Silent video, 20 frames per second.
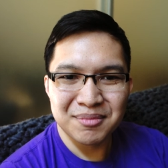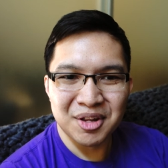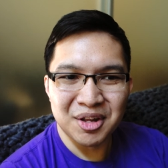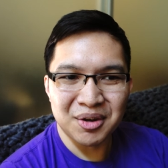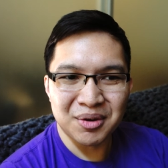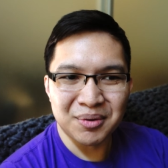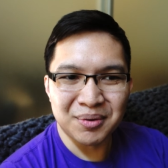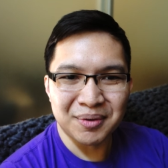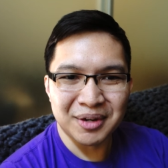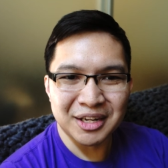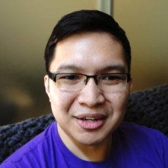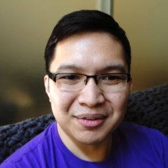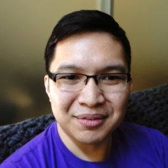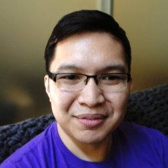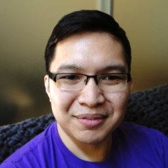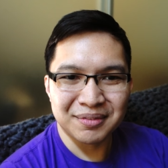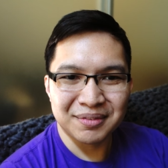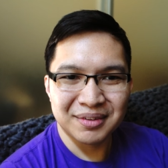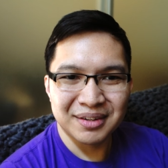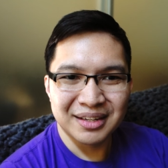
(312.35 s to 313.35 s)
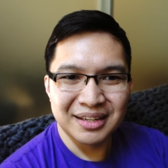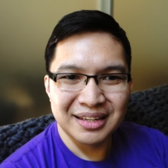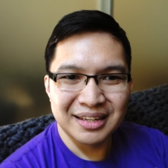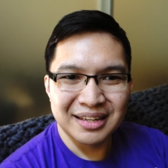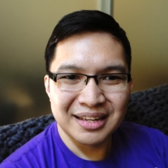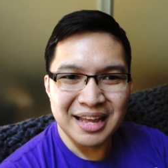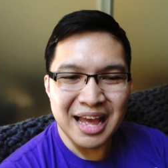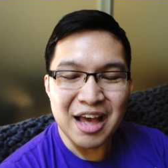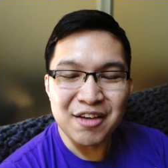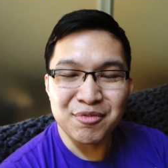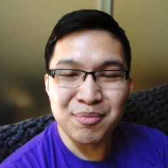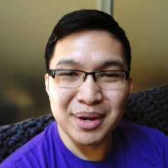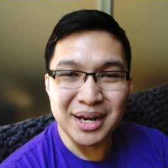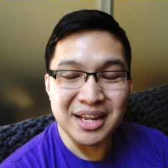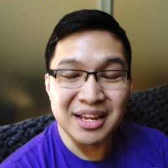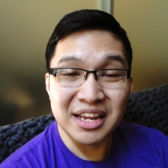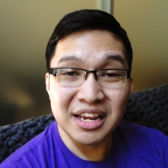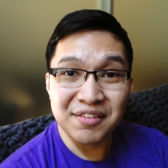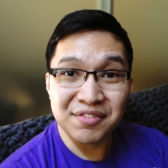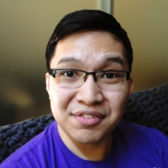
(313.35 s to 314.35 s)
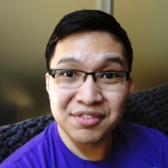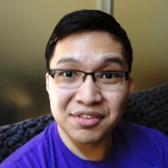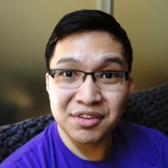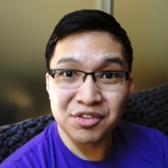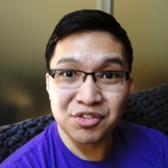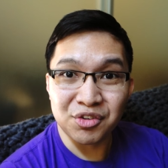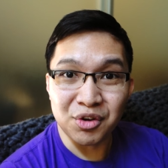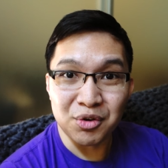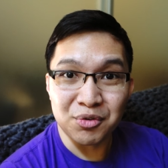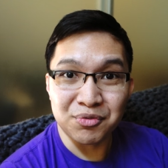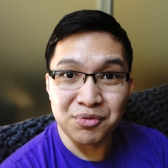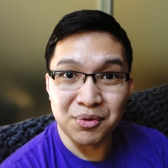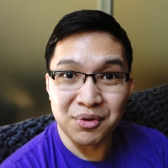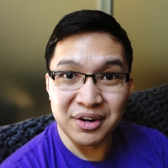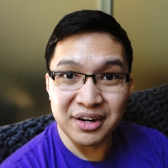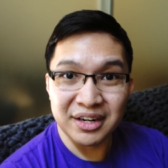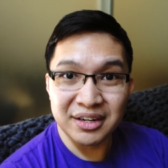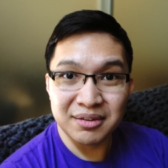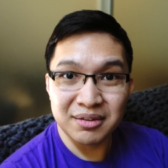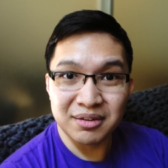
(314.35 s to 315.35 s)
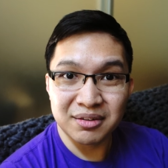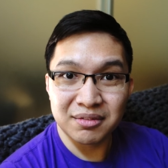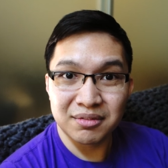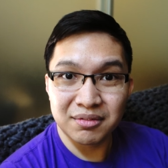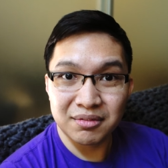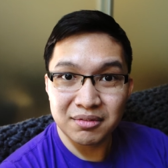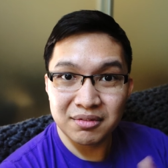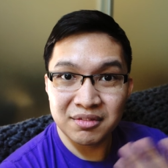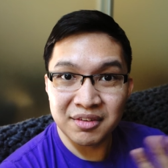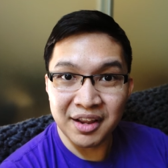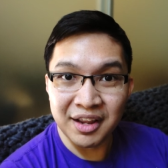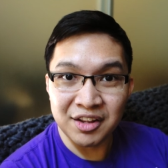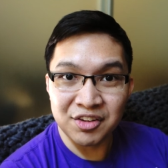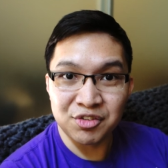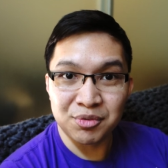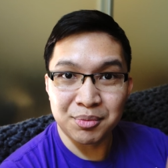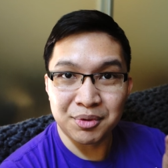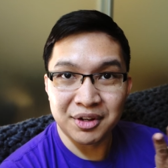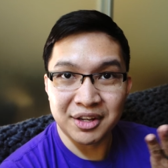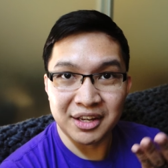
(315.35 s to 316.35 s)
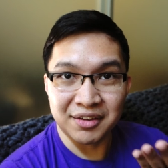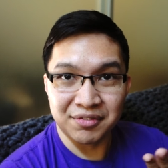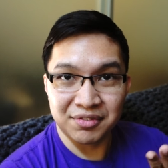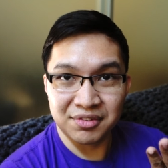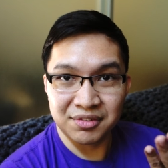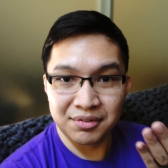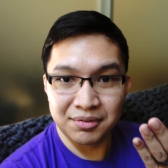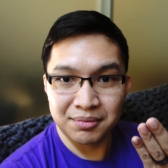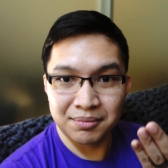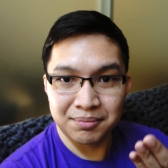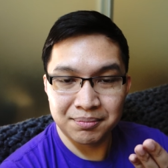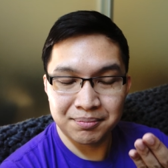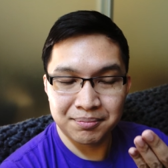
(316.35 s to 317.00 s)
No, I don't have many gifts to show for it, tangible gifts,